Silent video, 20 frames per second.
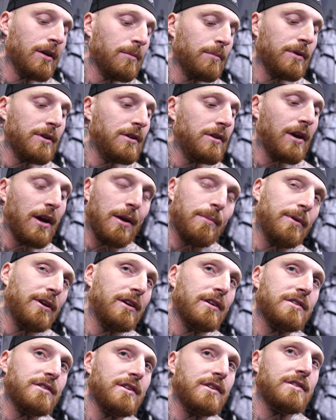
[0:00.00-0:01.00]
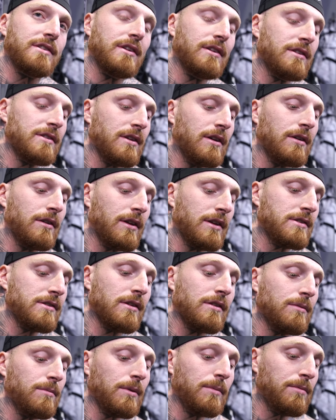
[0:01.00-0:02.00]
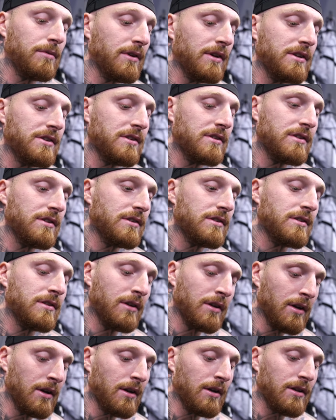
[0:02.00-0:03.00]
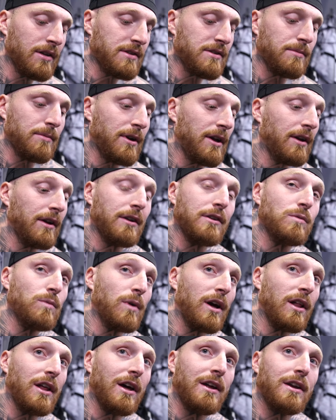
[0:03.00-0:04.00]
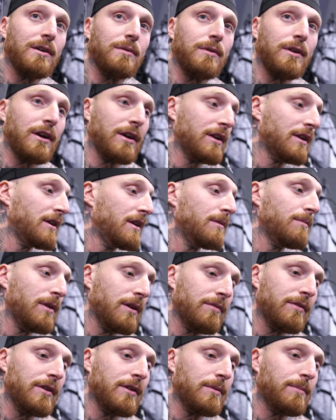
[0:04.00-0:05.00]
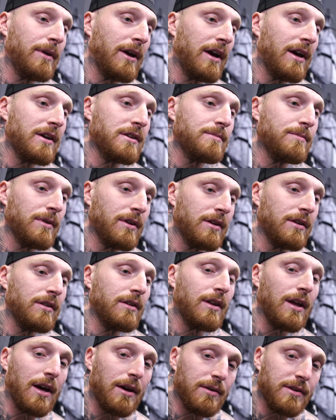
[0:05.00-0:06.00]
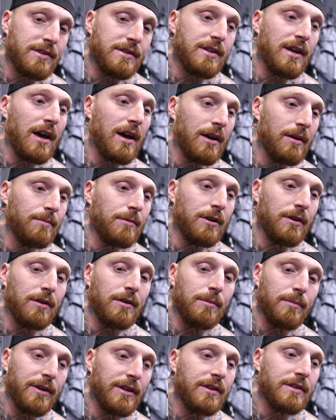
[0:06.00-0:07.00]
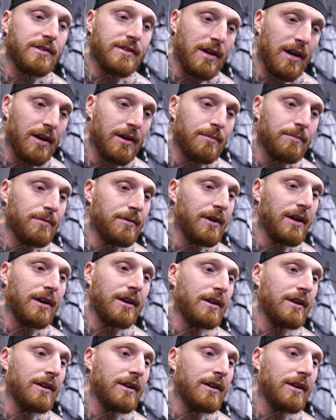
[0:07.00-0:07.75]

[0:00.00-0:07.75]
But you got to be consistent. So that's something we preach. It's just, listen, we're not going to dwell on it. We're not going to keep living in the past. But now it's time. You know what I mean? It's time. We're not